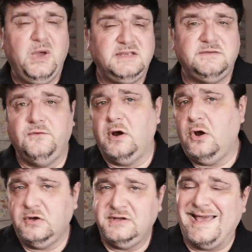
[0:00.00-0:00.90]
US for a
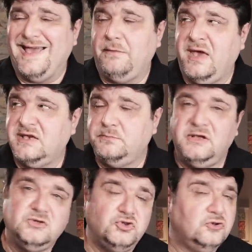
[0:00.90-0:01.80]
long time has
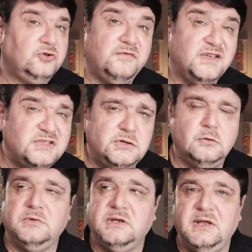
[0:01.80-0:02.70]
been sort of
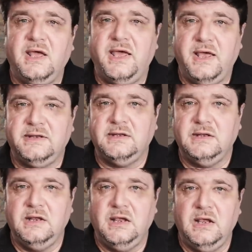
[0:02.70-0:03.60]
assumed that
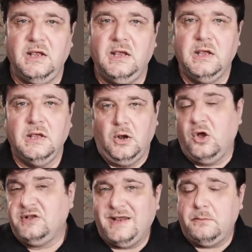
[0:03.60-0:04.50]
the
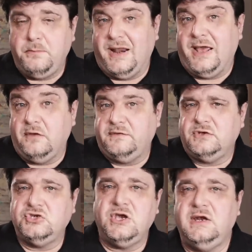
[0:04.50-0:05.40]
long term plan of the
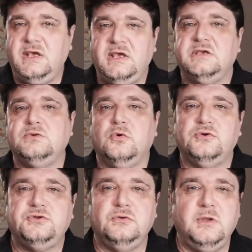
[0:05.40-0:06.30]
Chinese was to